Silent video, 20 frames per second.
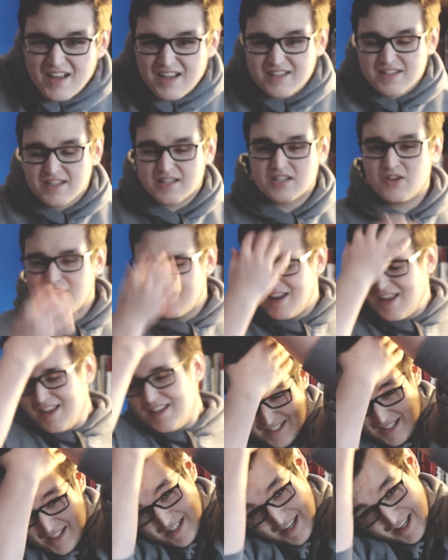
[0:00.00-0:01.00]
This is good.
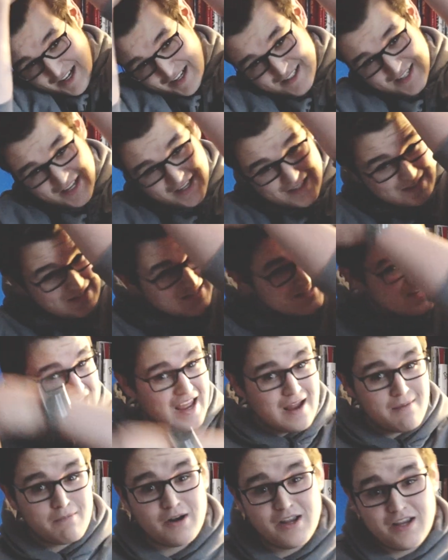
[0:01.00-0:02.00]
I gotta test
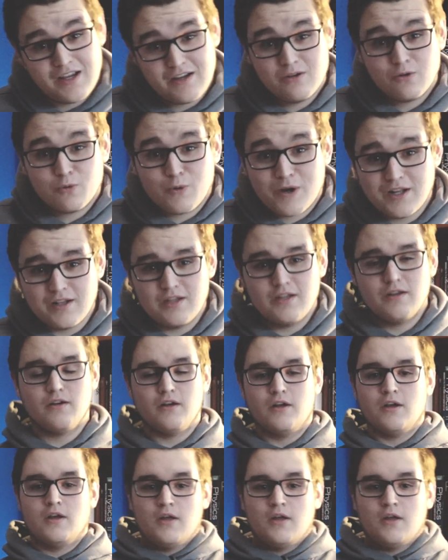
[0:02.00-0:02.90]
this camera angle right here.